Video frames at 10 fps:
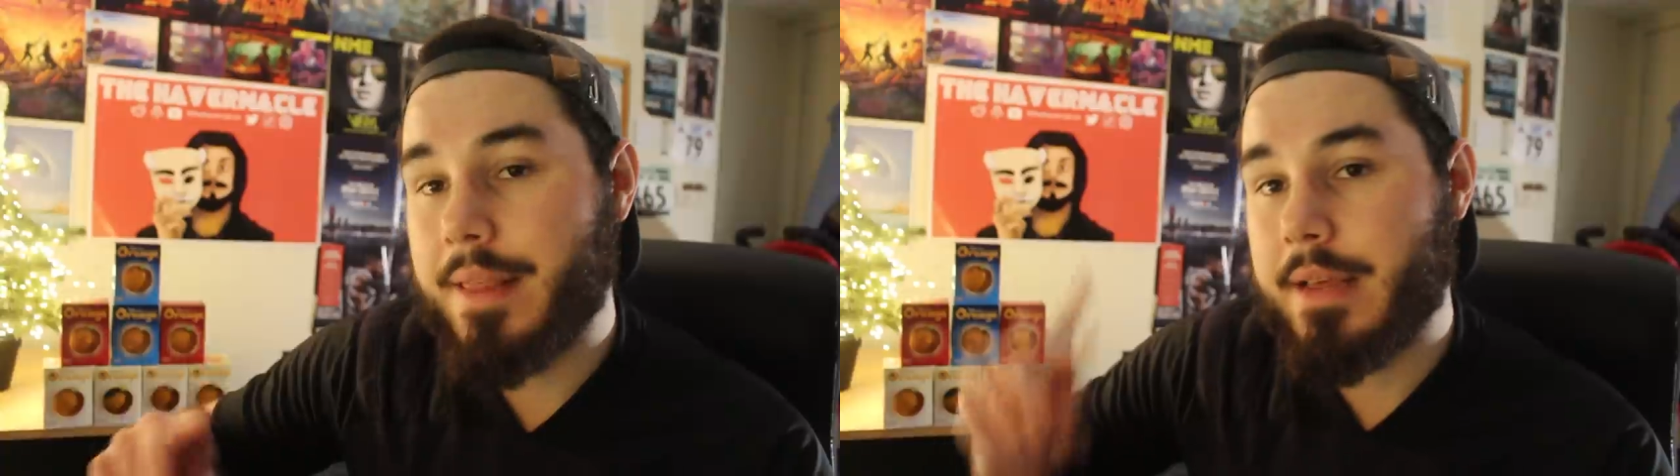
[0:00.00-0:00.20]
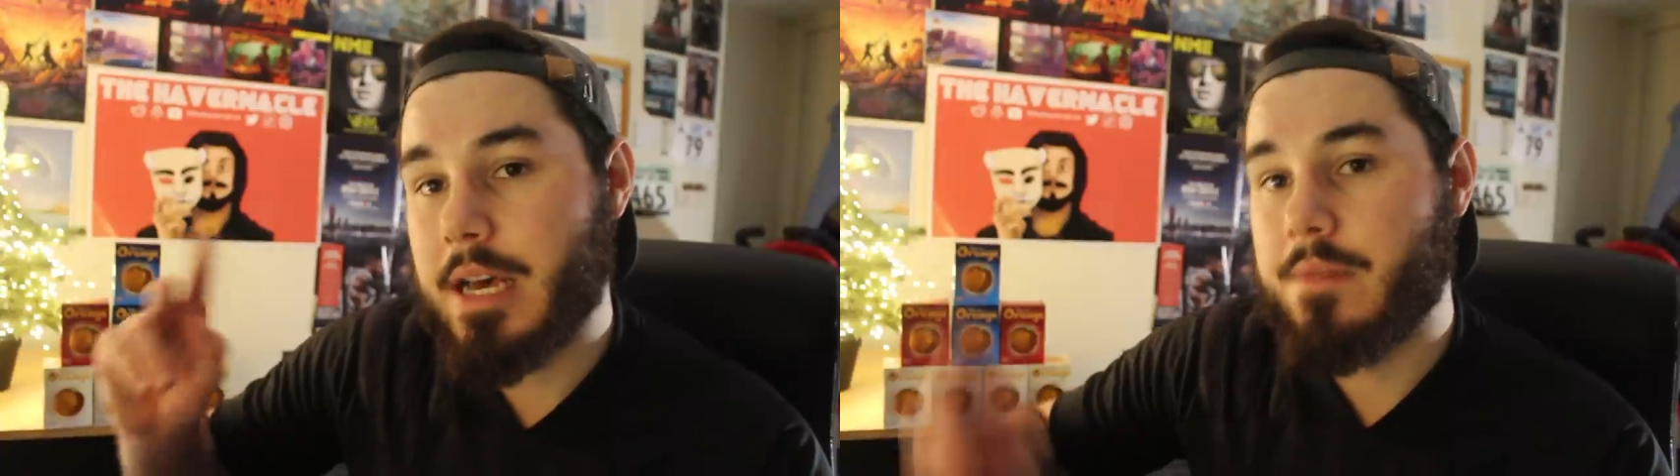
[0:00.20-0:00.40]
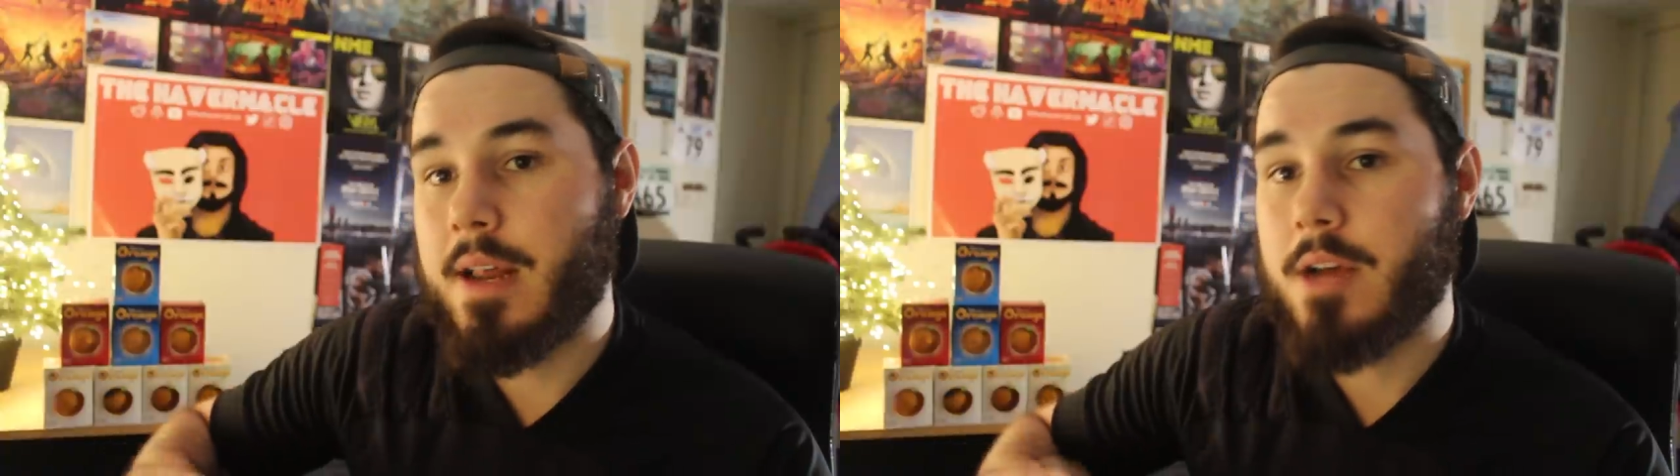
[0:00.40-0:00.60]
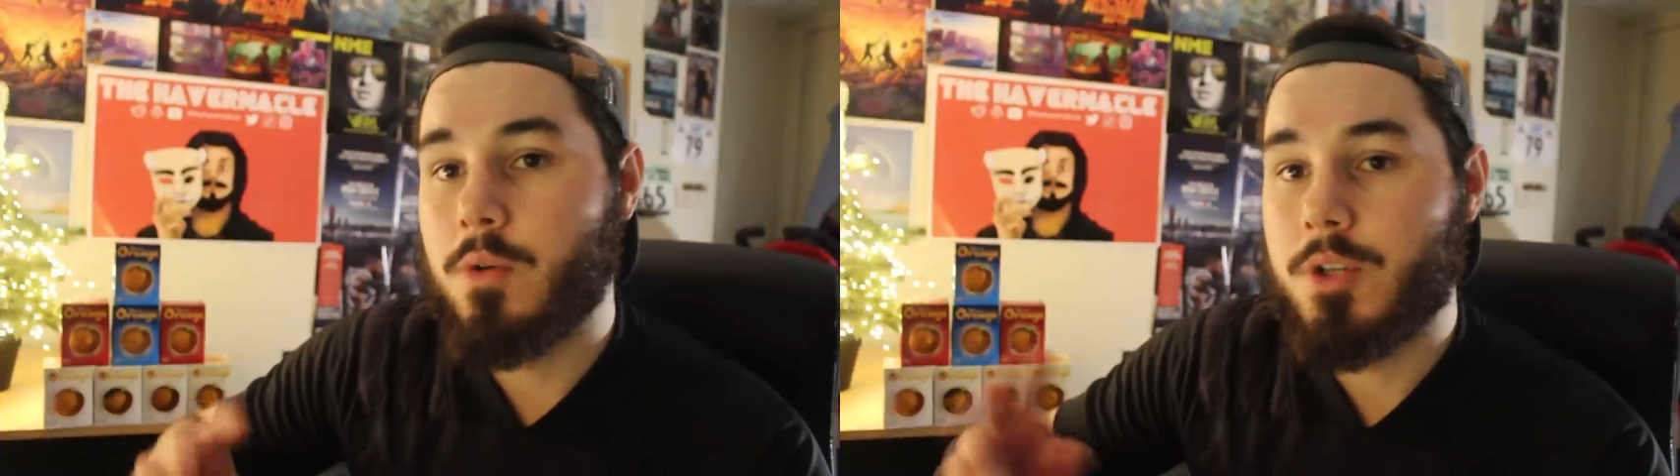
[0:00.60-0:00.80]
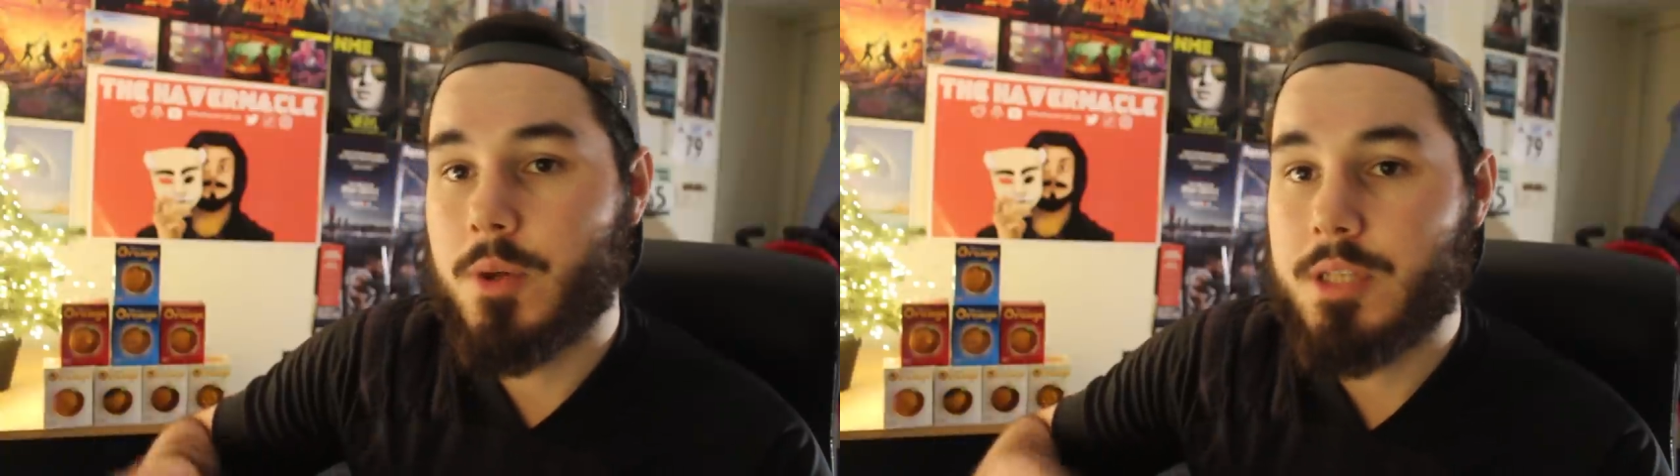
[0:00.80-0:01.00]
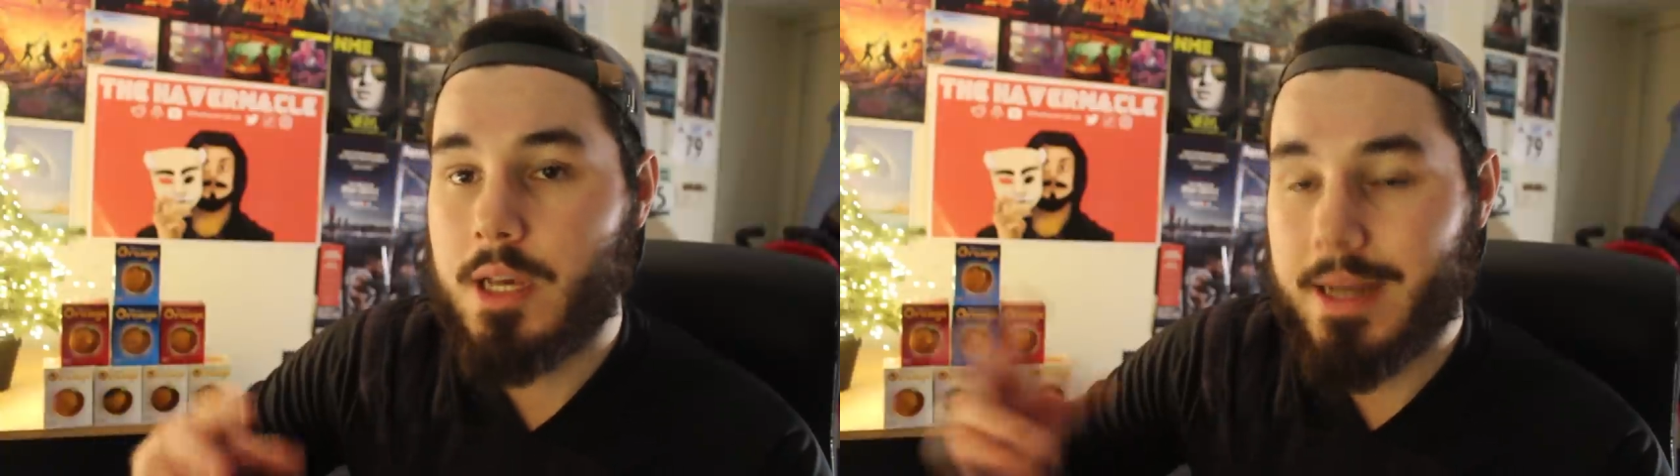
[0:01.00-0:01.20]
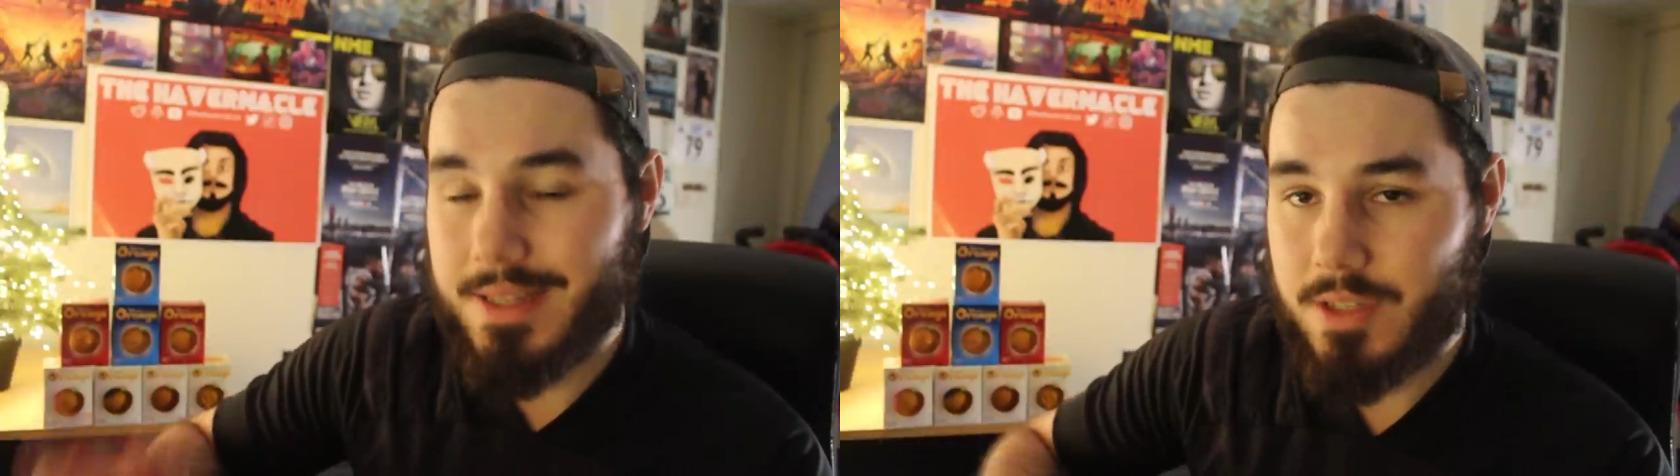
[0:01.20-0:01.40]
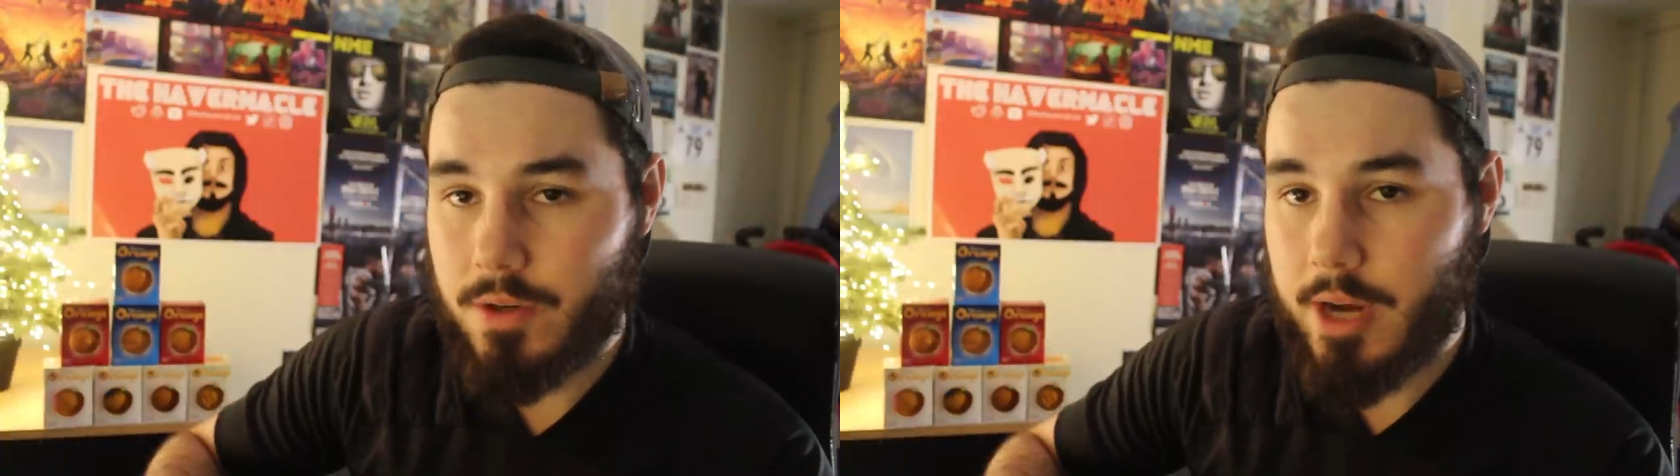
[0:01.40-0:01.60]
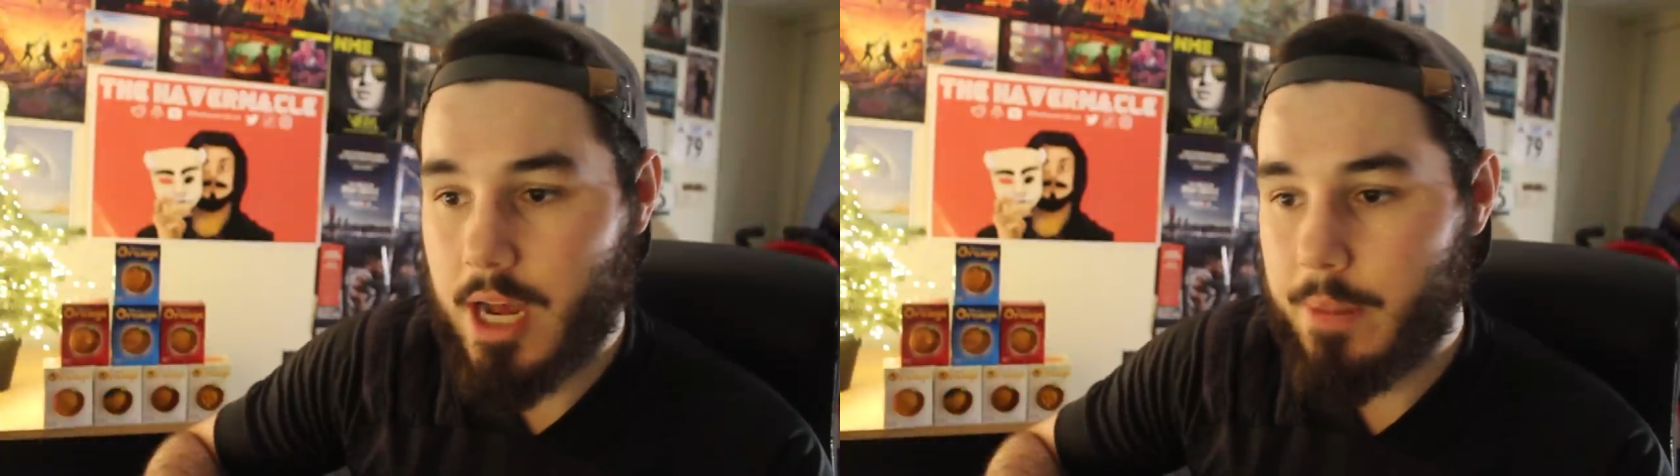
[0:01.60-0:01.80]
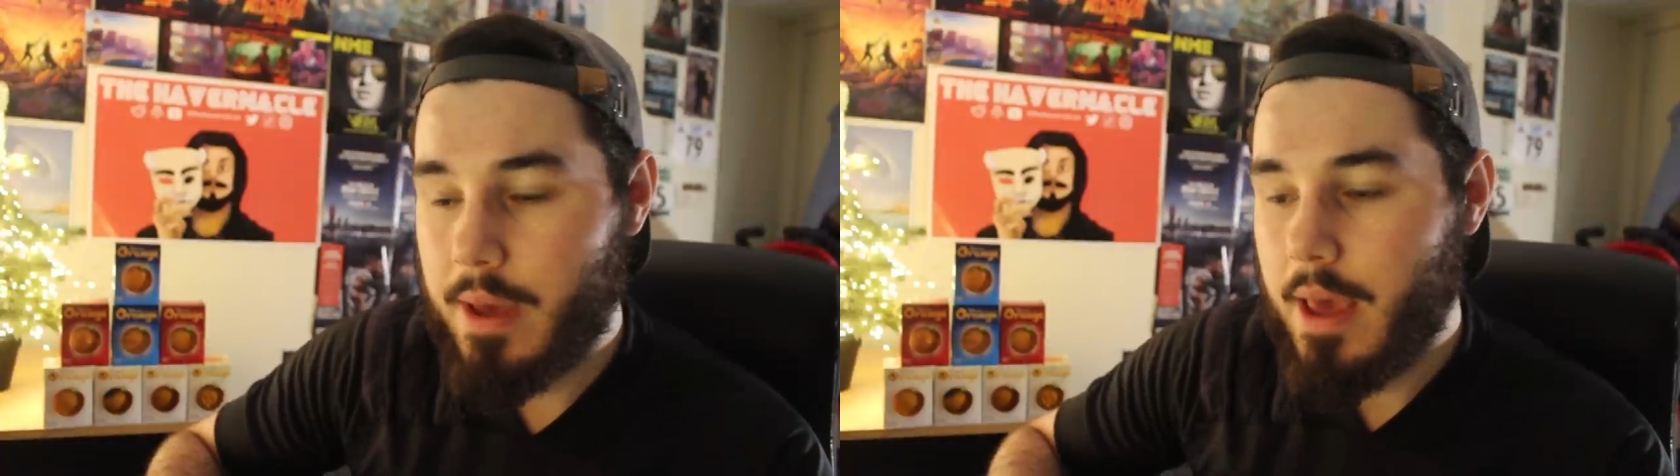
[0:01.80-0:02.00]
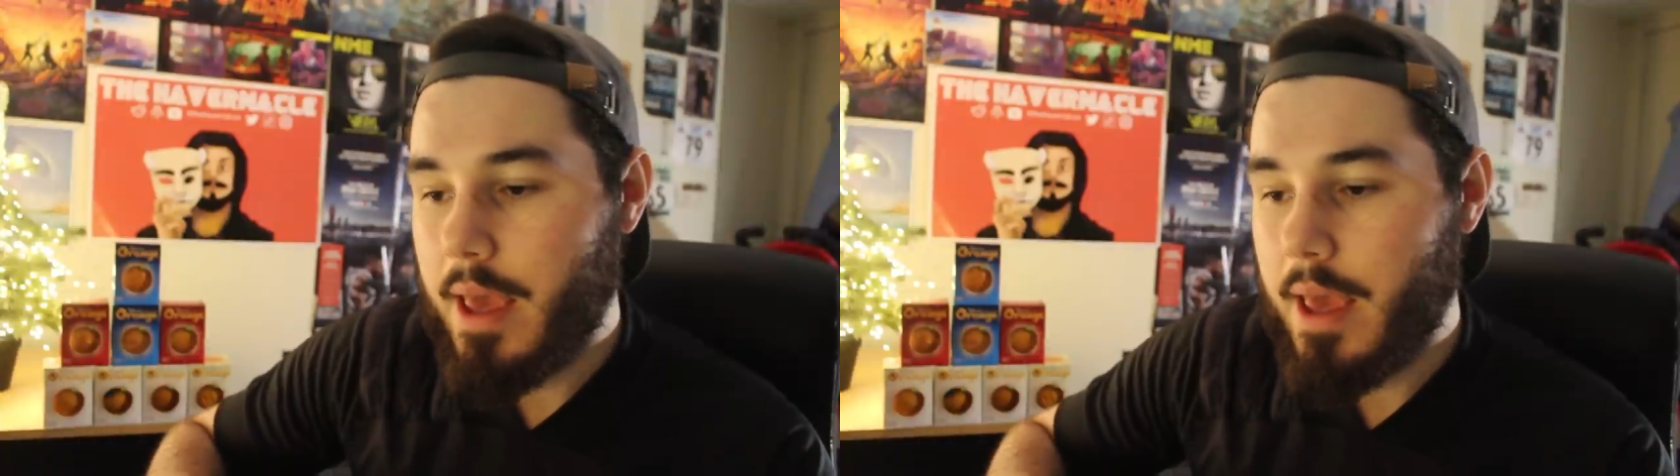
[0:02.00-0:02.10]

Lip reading: at the Kavernacle on Twitter and Instagram.